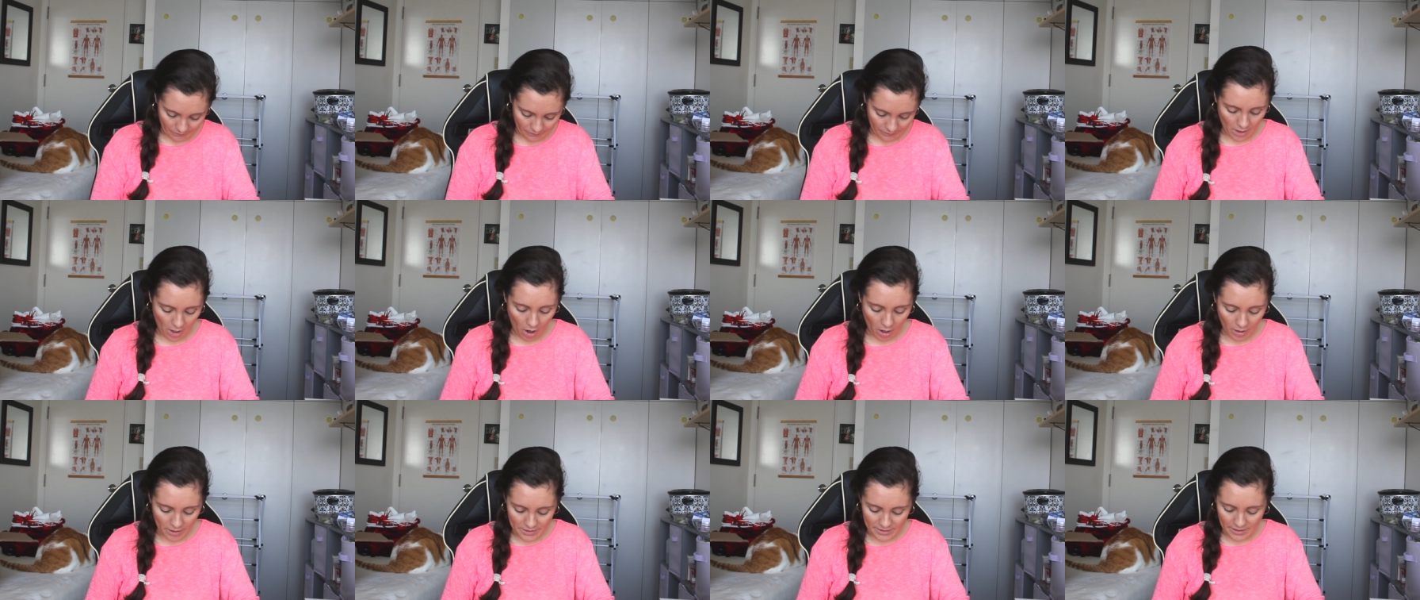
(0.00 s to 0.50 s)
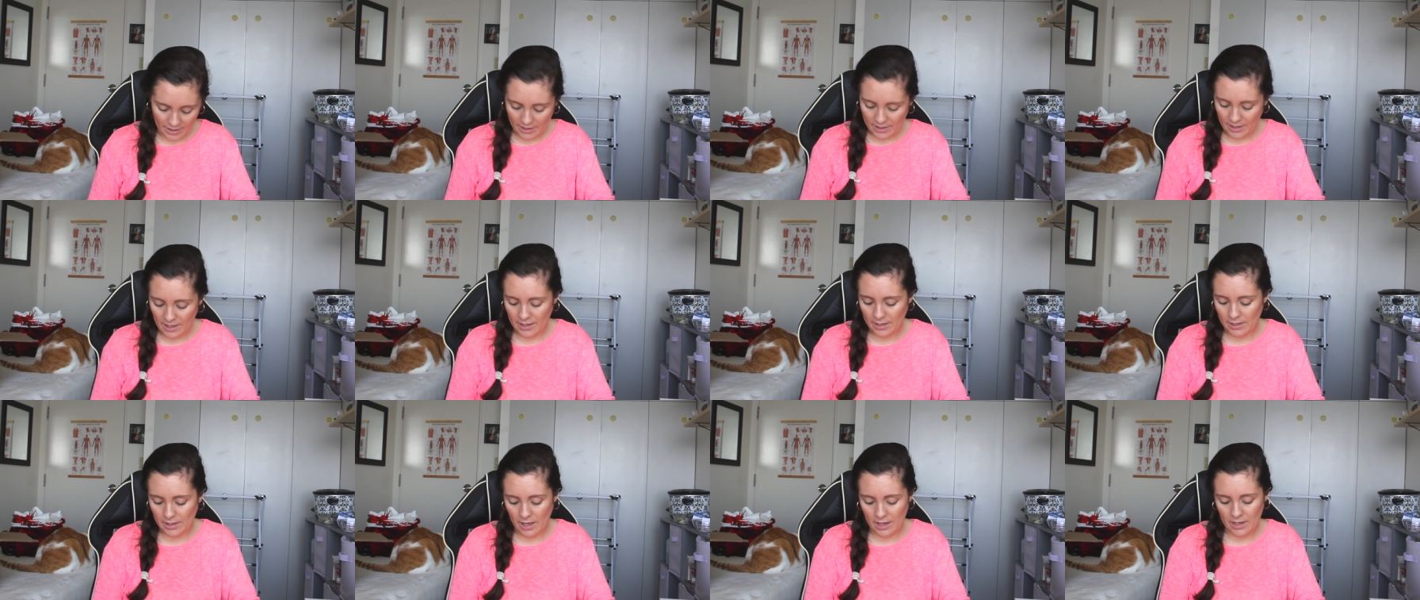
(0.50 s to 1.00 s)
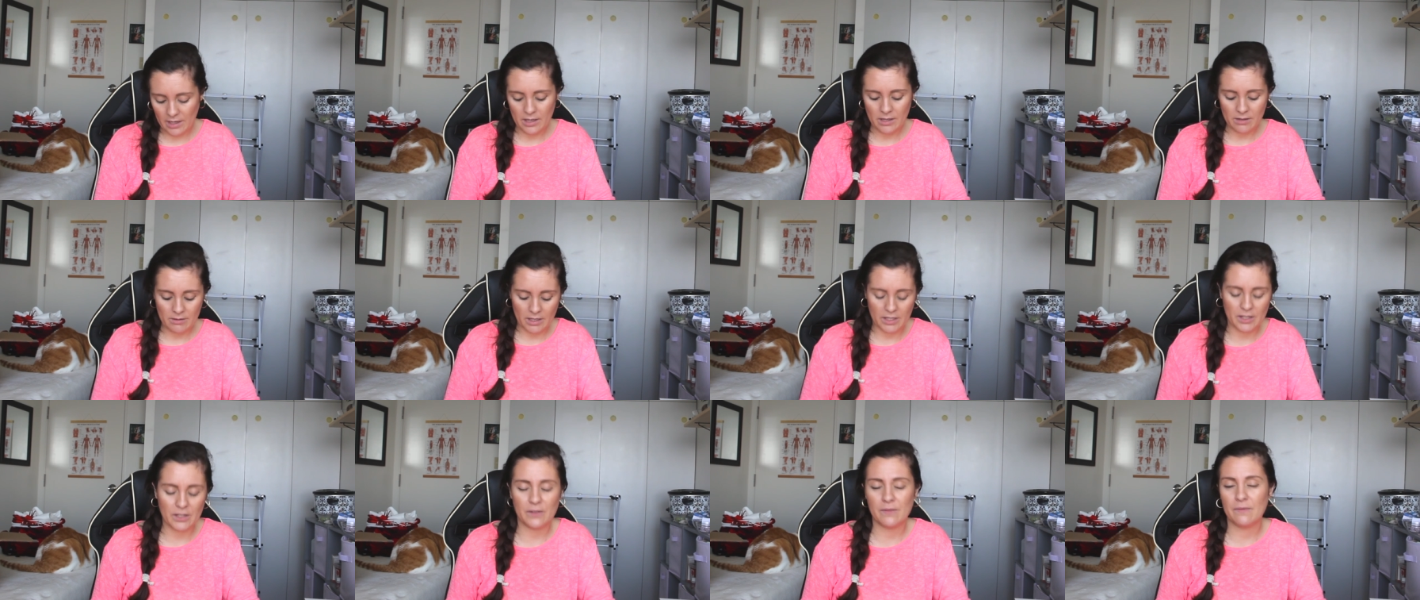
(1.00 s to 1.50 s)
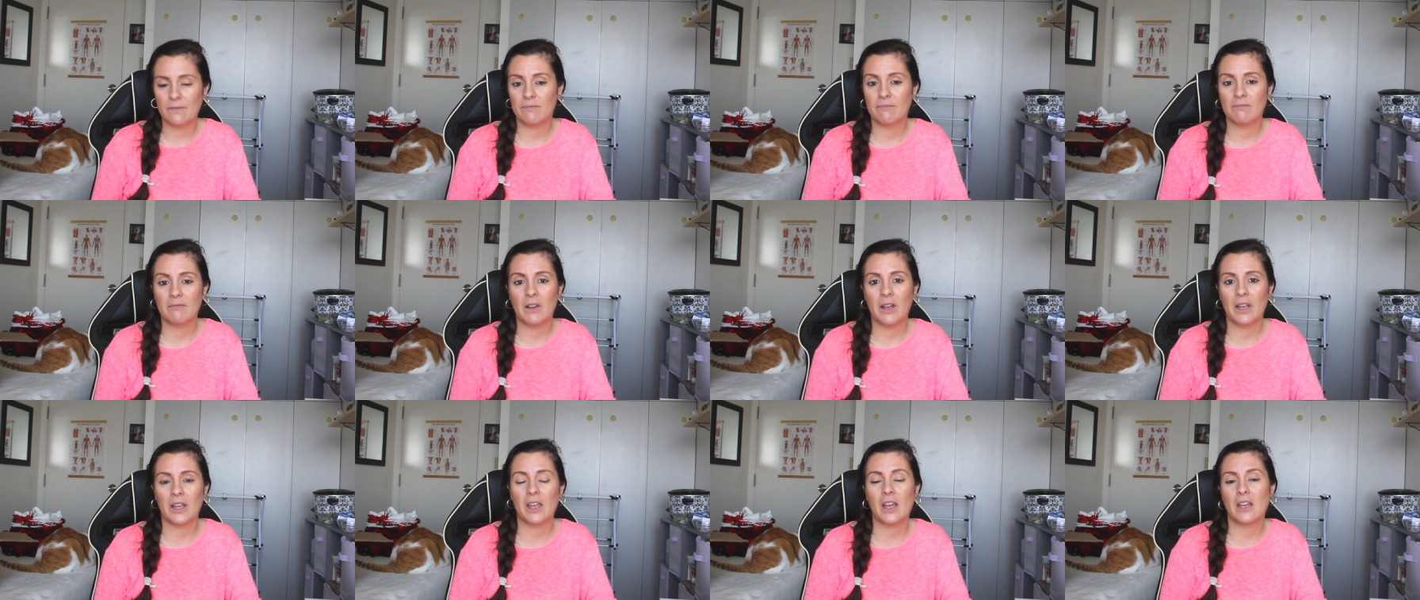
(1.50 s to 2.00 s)
card deck i get it it's
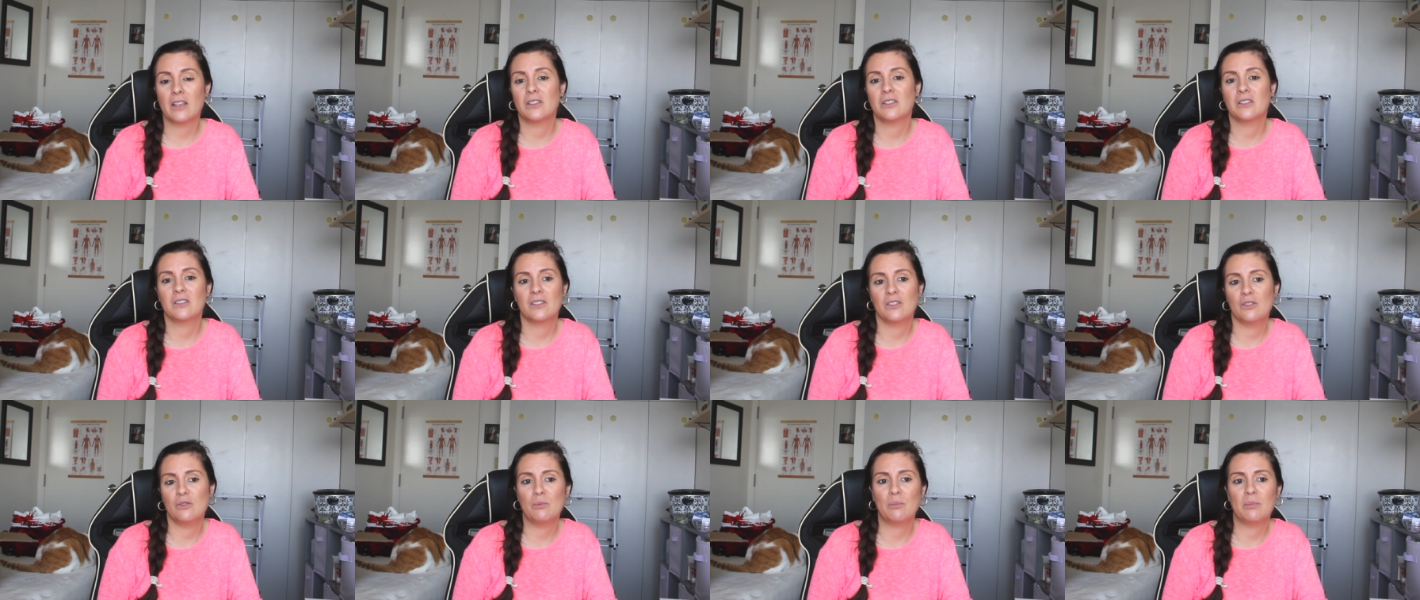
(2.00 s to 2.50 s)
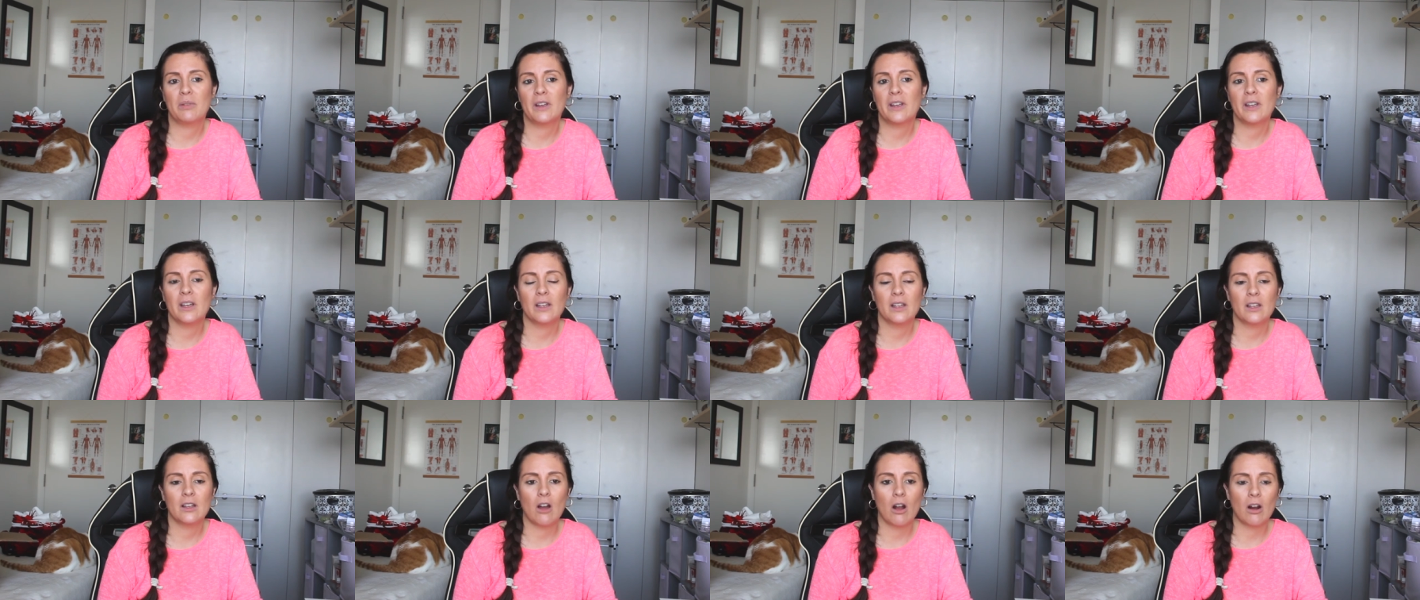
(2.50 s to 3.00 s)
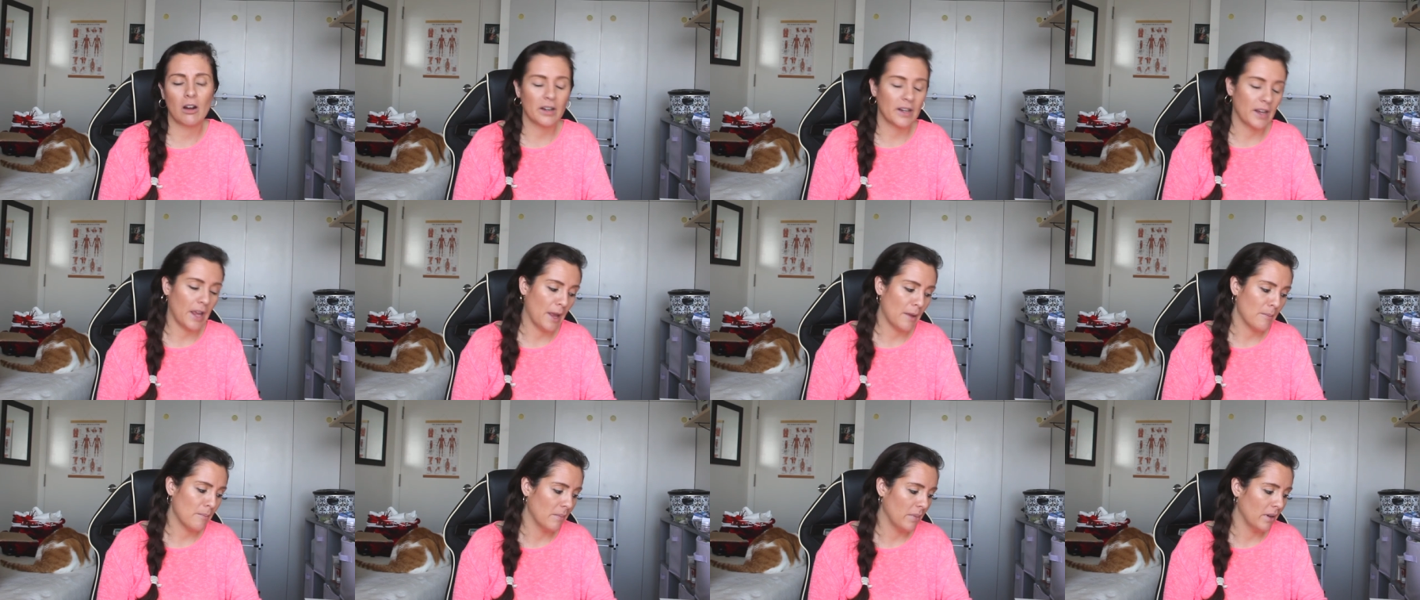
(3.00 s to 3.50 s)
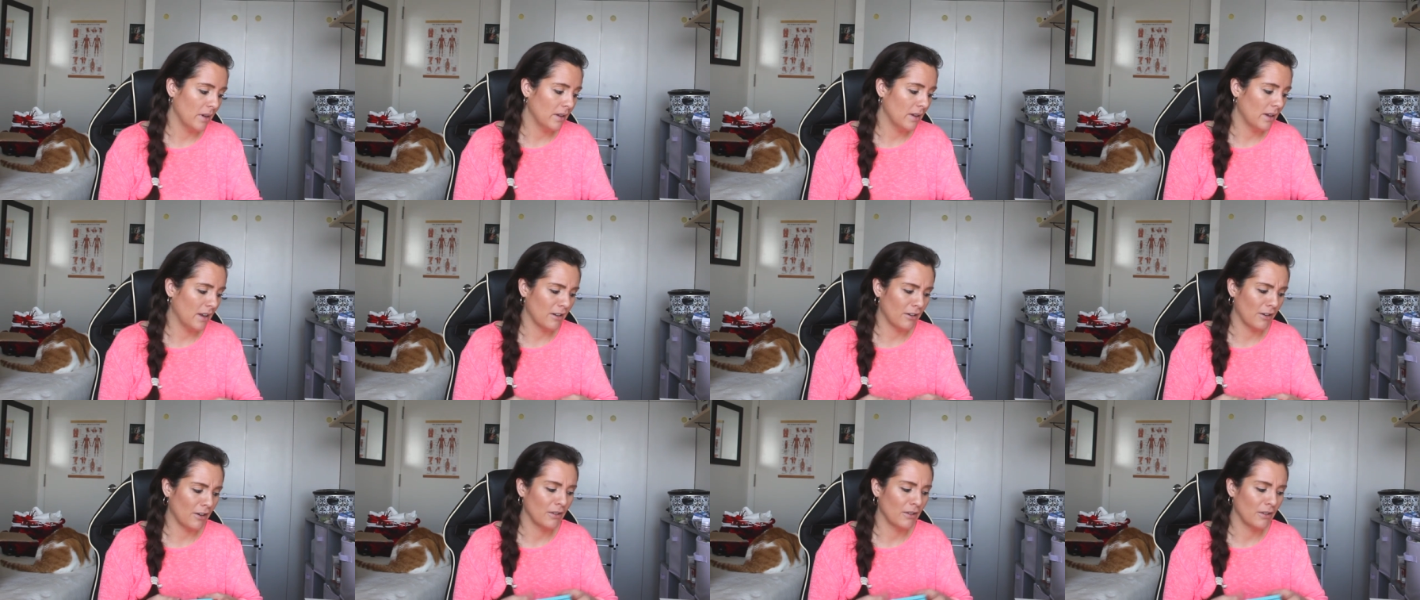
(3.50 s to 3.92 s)
i guess to play card game but i don't